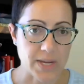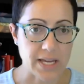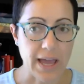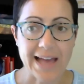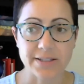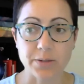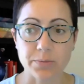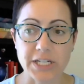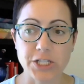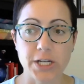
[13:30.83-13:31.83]
we as a
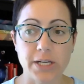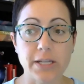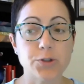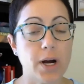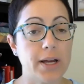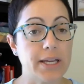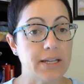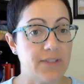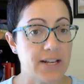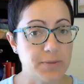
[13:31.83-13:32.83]
region in drawing
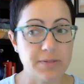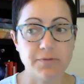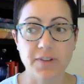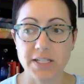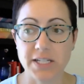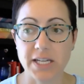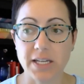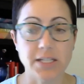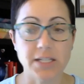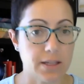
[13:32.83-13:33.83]
investment funding
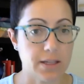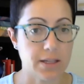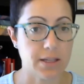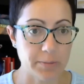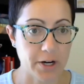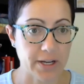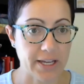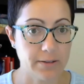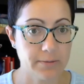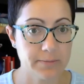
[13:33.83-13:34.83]
into the Cleveland market?